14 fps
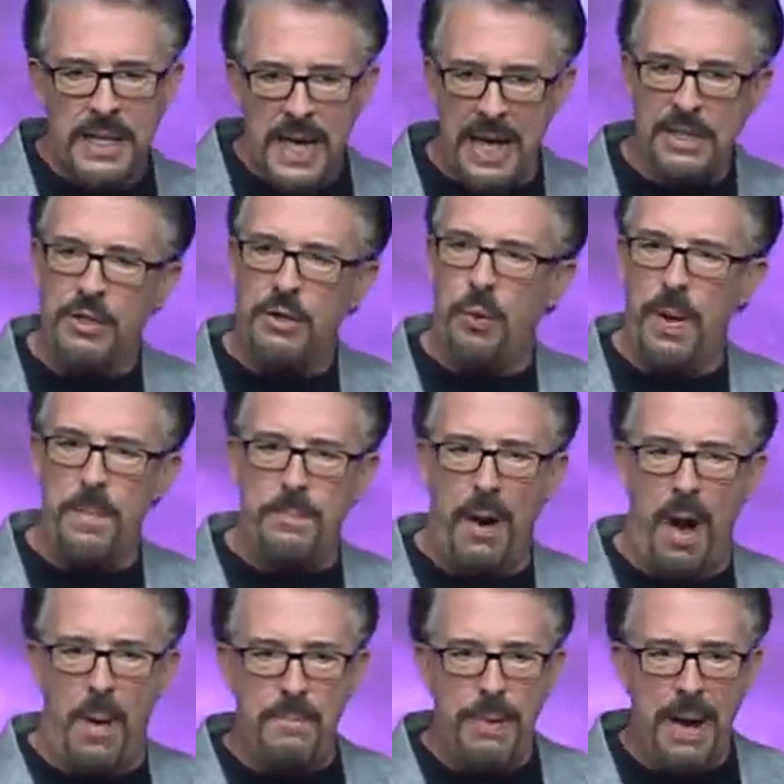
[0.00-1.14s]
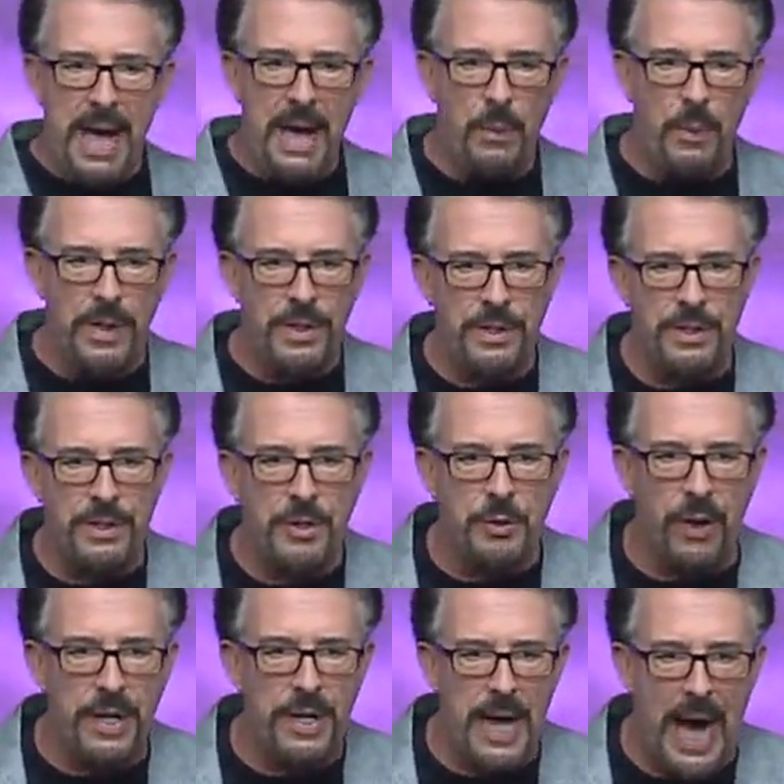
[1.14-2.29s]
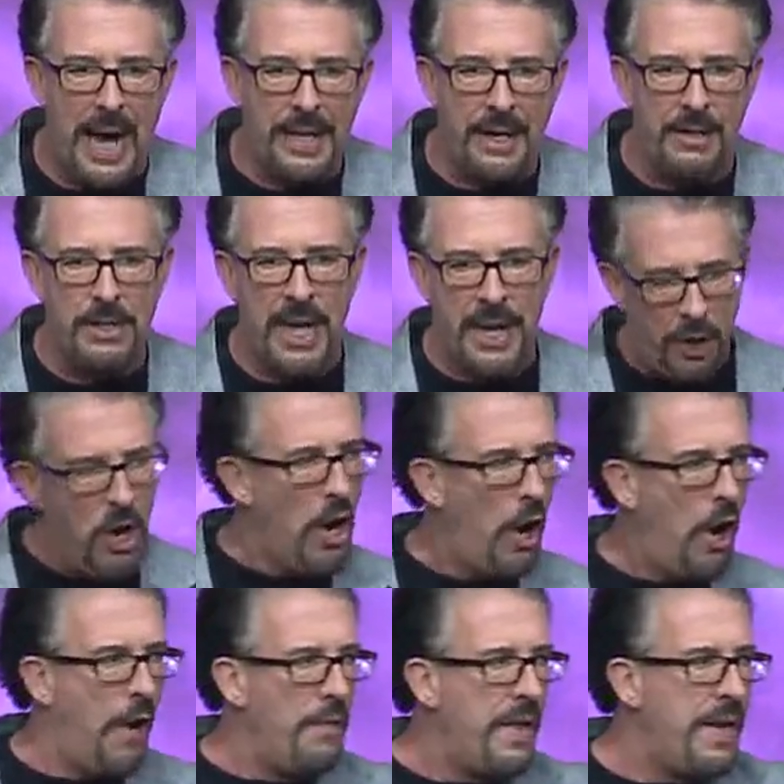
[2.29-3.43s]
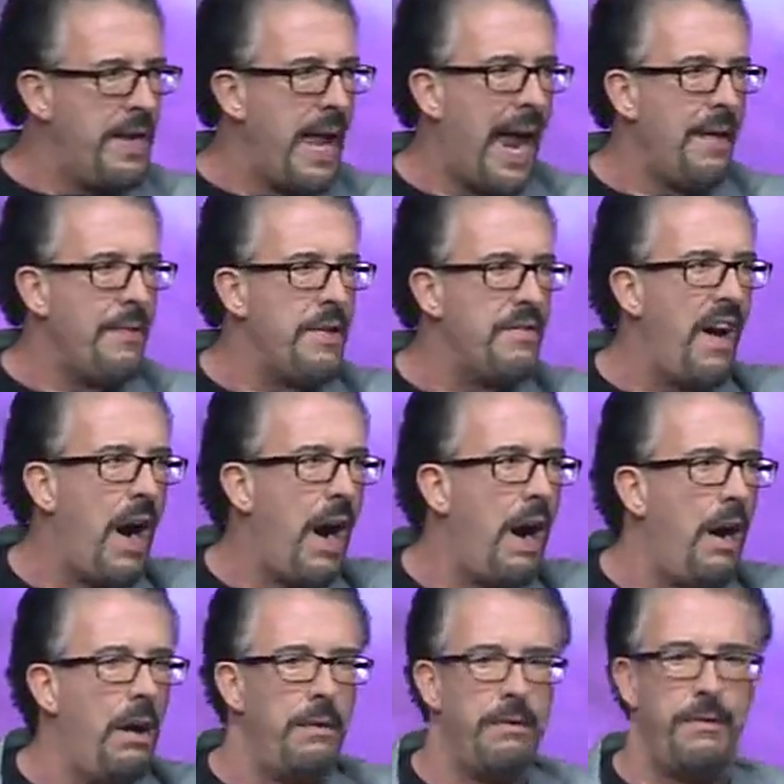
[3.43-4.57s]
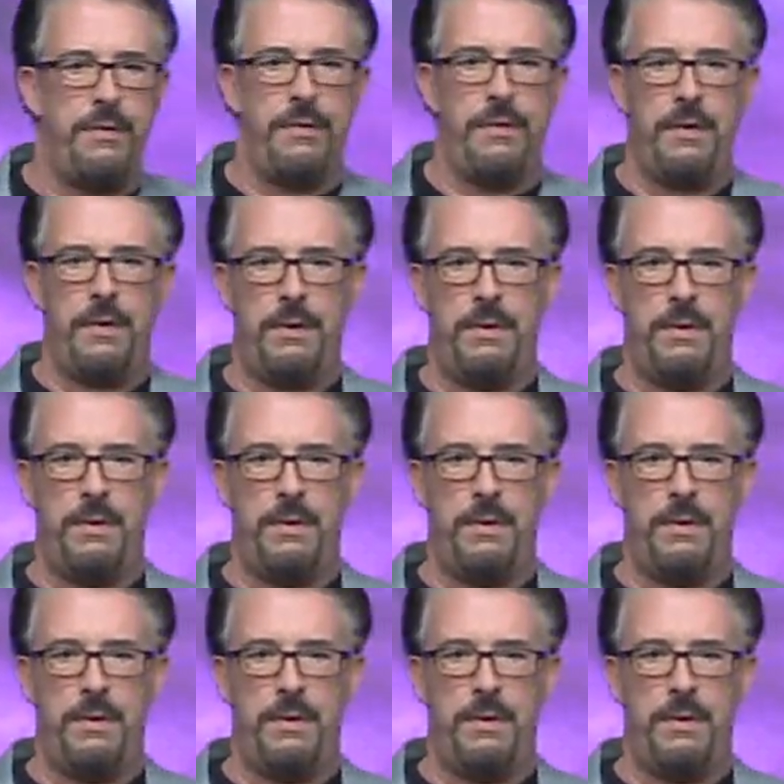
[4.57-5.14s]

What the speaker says: Guess when Pompeii was destroyed 9 years later, on the 9th of Av.